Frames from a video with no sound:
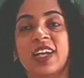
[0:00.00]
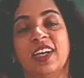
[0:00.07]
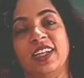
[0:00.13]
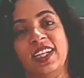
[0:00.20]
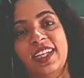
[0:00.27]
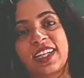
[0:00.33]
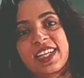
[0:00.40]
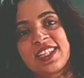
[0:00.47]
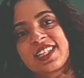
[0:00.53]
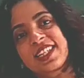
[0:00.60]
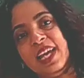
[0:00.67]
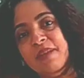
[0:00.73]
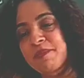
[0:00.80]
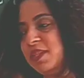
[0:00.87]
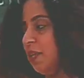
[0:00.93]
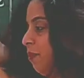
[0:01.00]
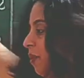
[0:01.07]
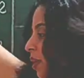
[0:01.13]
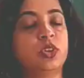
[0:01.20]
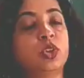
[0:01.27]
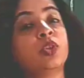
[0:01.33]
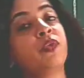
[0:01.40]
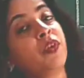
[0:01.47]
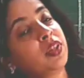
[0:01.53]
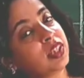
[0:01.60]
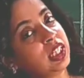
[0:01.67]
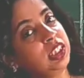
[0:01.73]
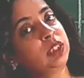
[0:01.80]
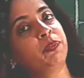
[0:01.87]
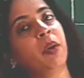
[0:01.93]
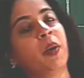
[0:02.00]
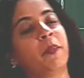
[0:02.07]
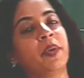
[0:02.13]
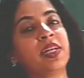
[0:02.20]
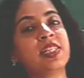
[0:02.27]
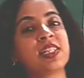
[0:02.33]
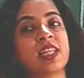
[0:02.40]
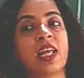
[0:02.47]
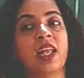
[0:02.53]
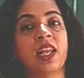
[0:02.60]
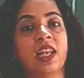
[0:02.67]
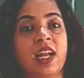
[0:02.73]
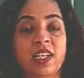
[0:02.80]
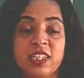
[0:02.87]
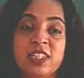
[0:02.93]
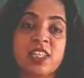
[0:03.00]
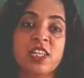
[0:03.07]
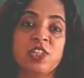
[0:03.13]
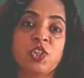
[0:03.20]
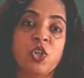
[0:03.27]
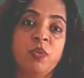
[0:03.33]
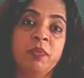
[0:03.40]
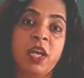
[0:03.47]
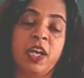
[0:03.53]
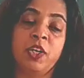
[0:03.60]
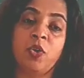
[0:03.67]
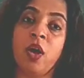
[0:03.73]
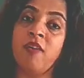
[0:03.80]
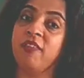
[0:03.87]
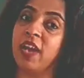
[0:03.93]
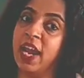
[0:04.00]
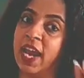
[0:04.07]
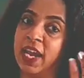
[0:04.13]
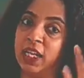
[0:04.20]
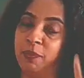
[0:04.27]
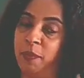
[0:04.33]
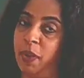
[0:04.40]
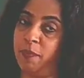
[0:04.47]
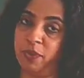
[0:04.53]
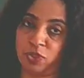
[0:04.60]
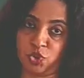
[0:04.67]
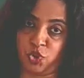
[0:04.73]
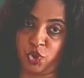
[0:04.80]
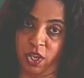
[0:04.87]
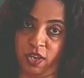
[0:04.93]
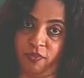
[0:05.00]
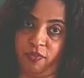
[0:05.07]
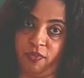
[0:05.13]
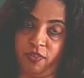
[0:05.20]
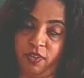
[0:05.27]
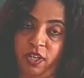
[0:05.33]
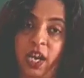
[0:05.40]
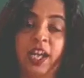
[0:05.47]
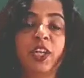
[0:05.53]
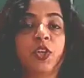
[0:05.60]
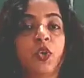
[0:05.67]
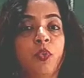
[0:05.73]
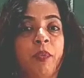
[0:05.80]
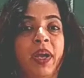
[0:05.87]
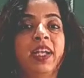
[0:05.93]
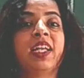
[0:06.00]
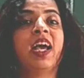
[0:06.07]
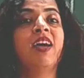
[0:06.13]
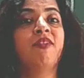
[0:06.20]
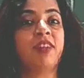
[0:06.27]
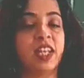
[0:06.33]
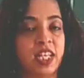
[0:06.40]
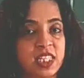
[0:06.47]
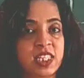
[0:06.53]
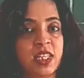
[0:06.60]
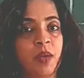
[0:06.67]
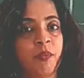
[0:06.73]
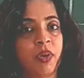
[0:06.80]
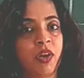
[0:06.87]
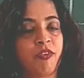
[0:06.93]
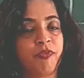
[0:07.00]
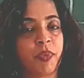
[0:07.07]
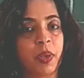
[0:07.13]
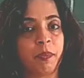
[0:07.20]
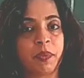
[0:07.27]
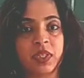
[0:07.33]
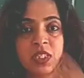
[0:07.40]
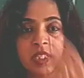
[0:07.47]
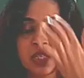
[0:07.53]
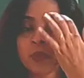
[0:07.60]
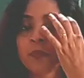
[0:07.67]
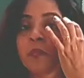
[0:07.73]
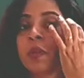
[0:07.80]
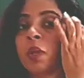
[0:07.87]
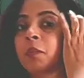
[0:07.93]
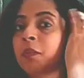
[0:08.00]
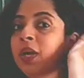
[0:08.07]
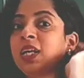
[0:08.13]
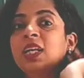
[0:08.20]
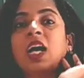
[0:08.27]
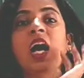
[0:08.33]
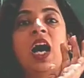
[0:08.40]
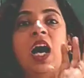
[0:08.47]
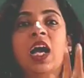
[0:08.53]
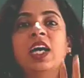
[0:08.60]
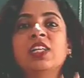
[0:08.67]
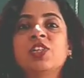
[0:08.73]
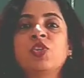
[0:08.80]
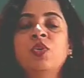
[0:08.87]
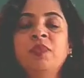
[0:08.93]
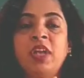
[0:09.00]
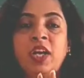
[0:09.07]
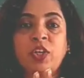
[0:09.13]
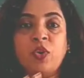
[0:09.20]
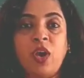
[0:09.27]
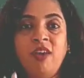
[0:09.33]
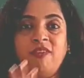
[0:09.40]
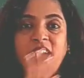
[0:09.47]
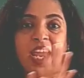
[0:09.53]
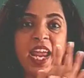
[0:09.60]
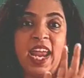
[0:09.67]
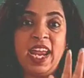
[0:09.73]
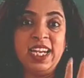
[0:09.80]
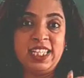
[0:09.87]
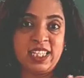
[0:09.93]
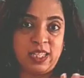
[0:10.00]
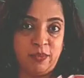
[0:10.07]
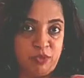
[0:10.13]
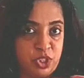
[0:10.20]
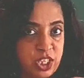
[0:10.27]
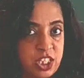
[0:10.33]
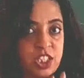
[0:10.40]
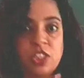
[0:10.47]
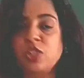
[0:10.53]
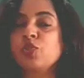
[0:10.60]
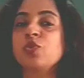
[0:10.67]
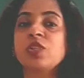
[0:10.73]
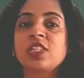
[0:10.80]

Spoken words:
30 days timetable. So for this purpose, let us assume that you have 8 papers to give. Right, you might have less number of papers, but I assume that you have 8 subjects to